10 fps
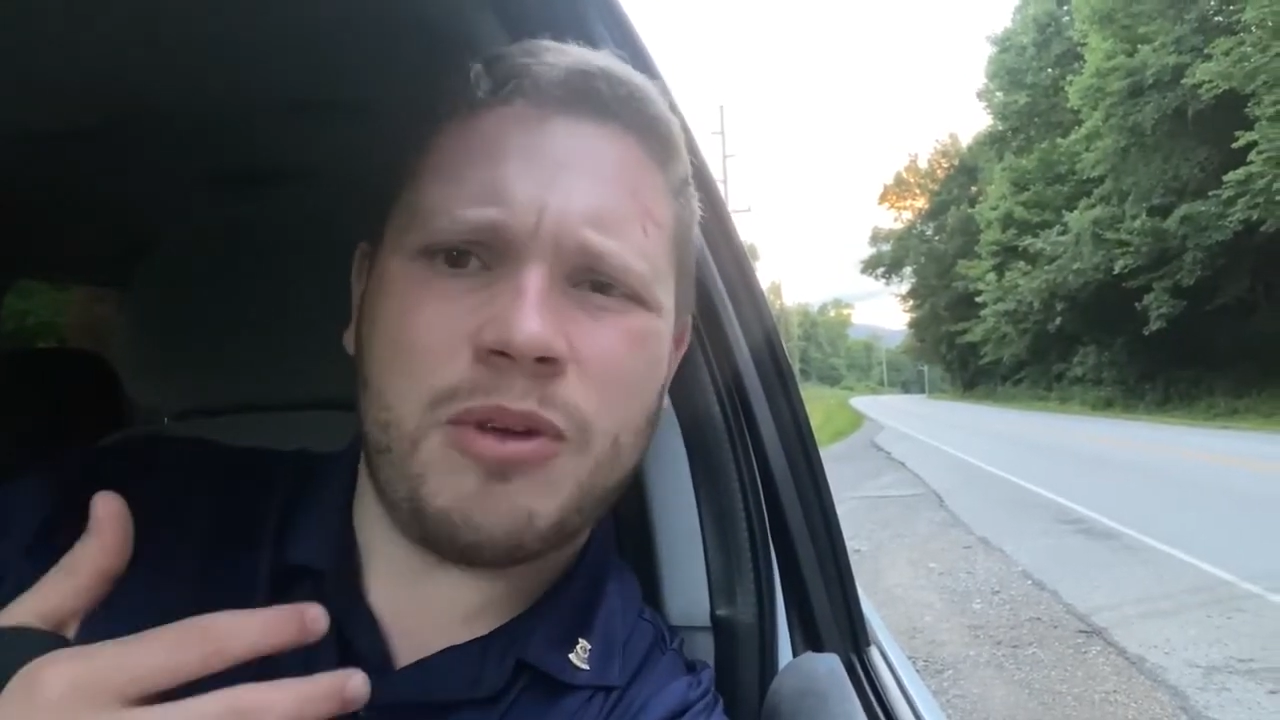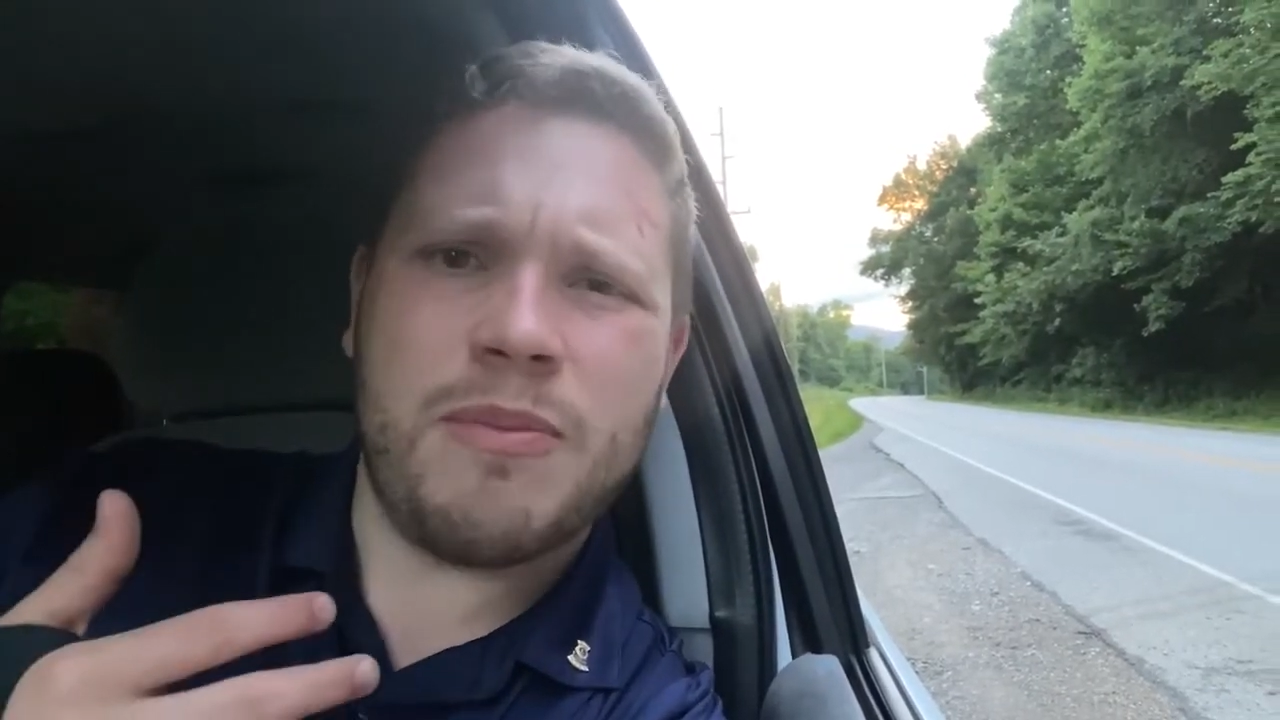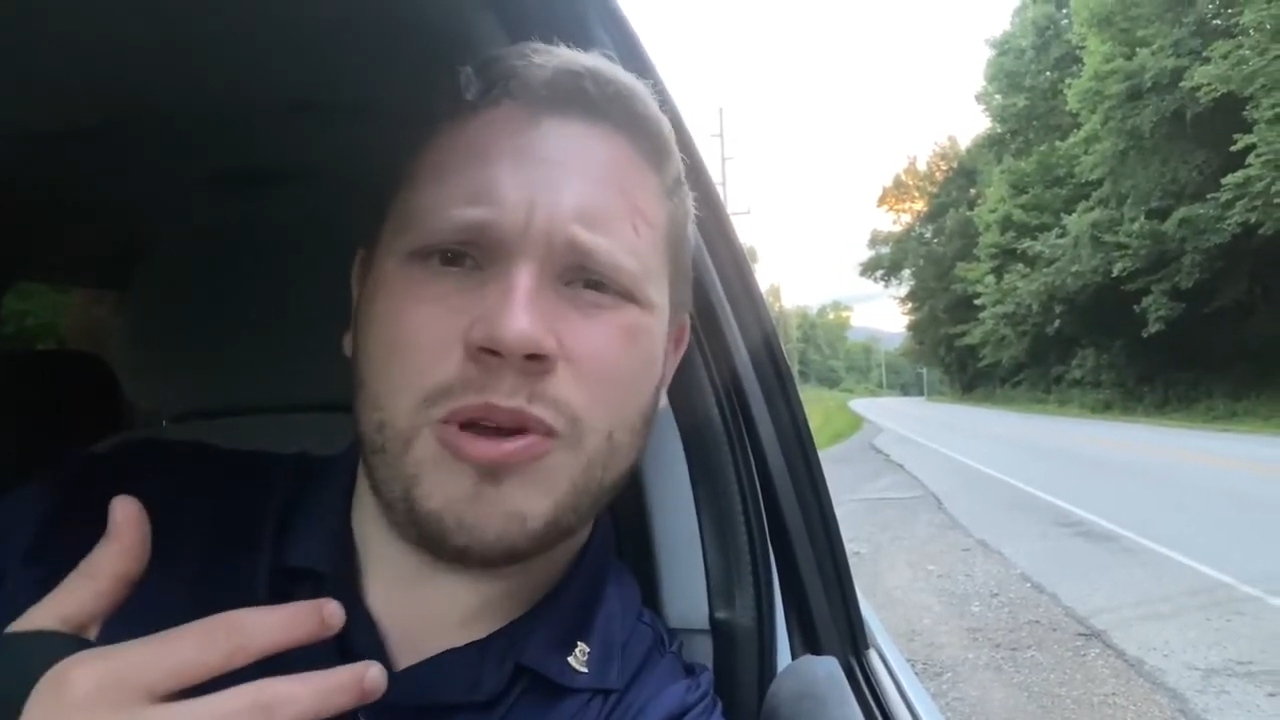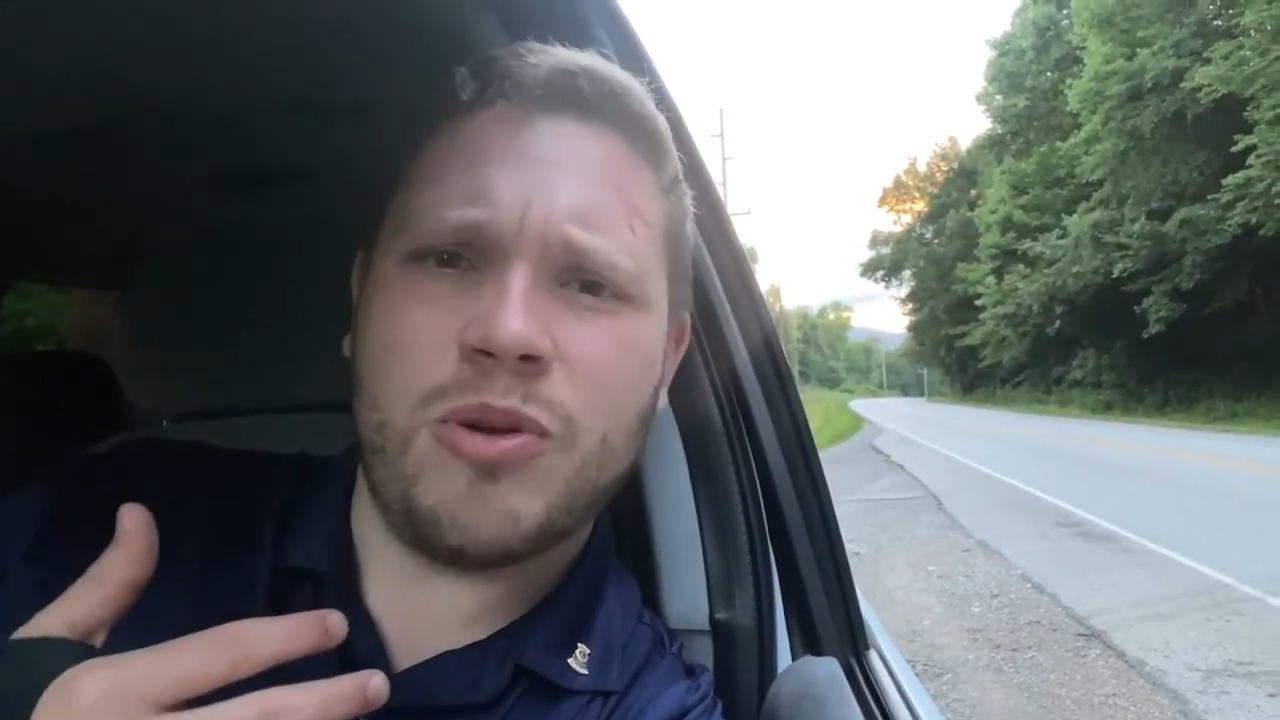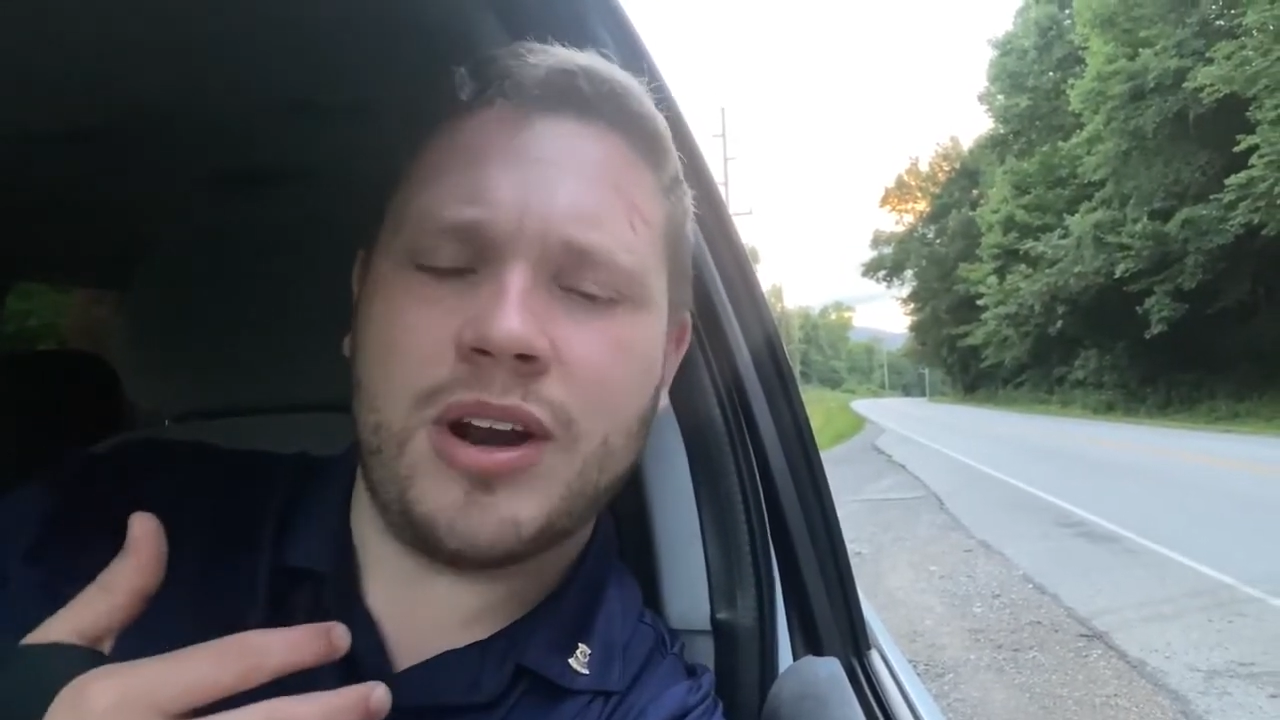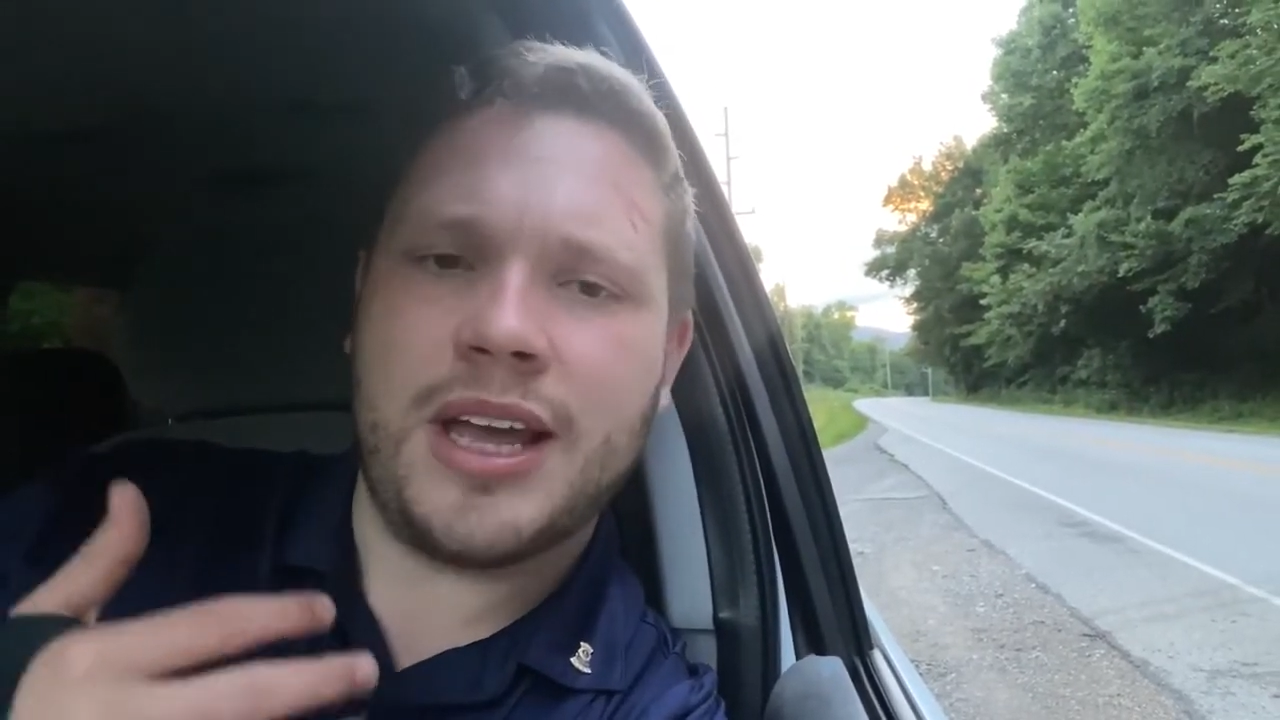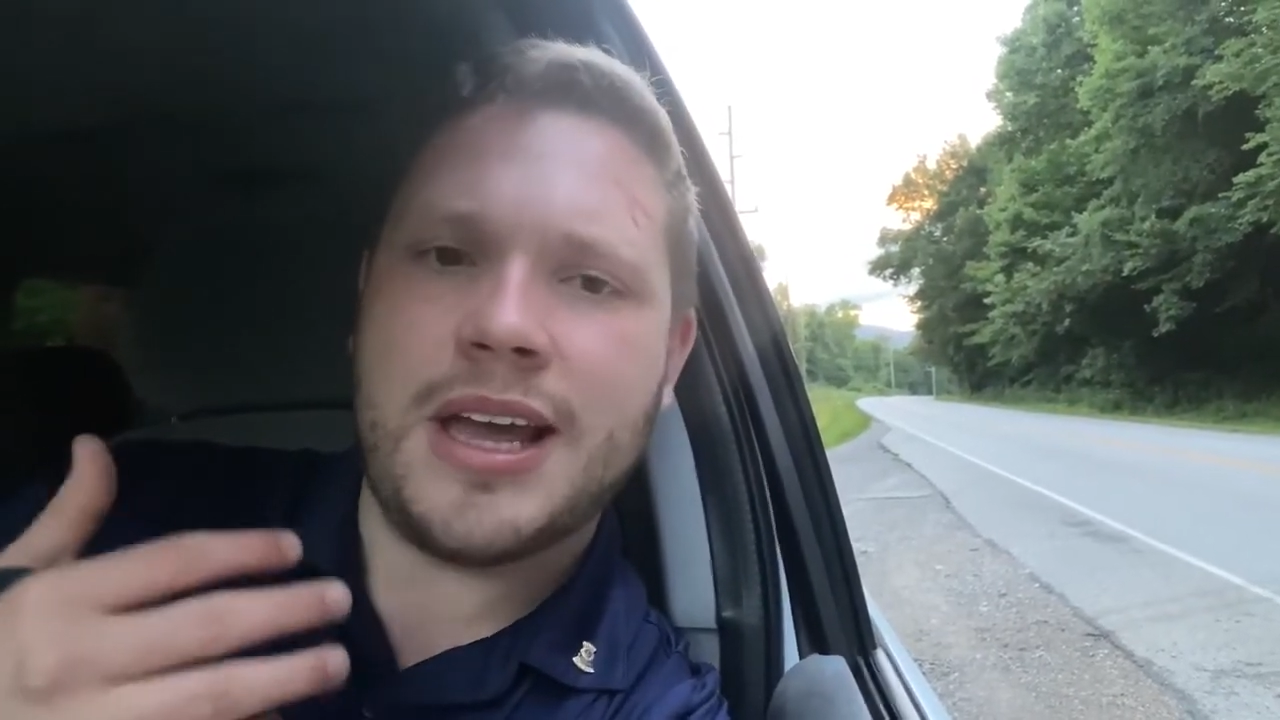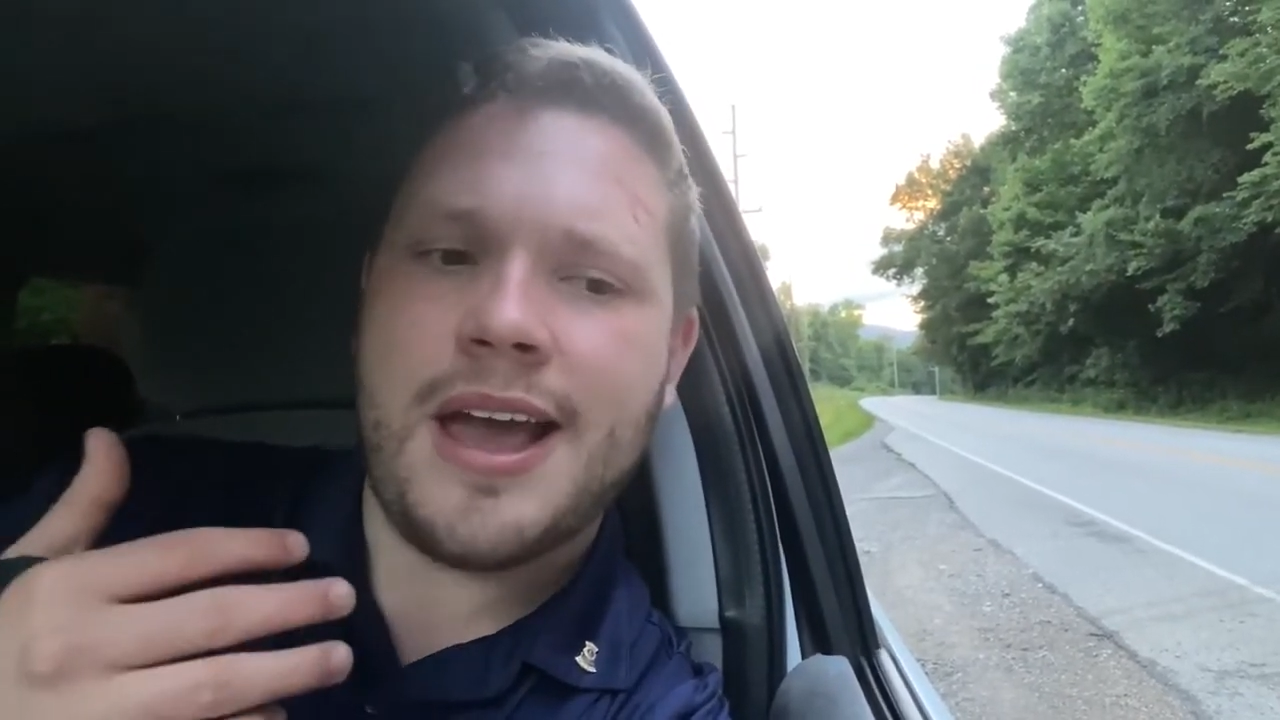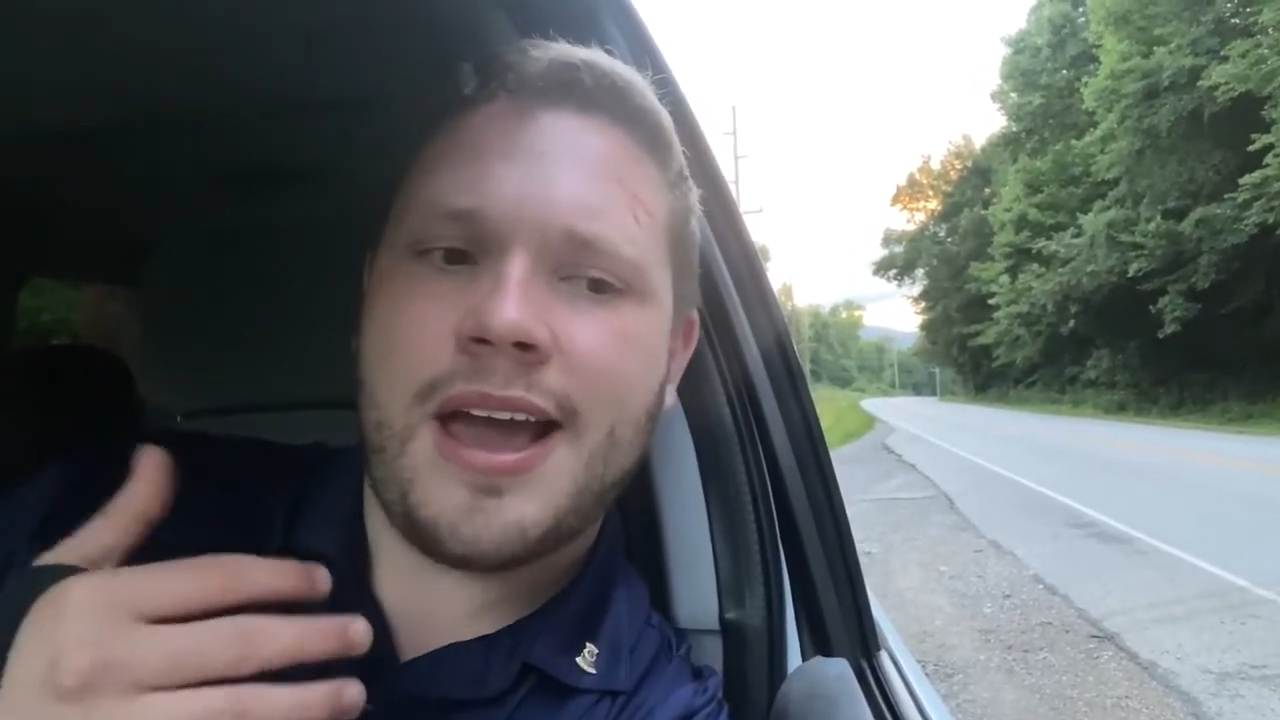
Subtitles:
community.